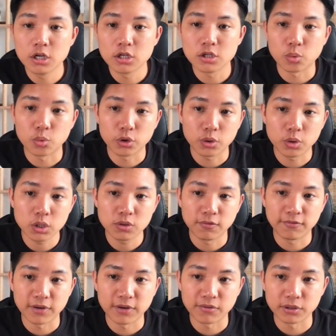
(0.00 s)
So we're going to
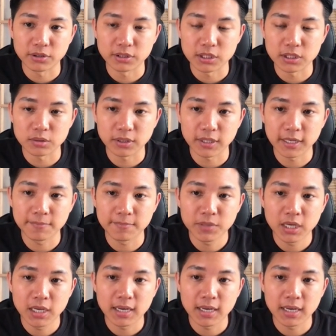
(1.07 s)
favorite this, okay?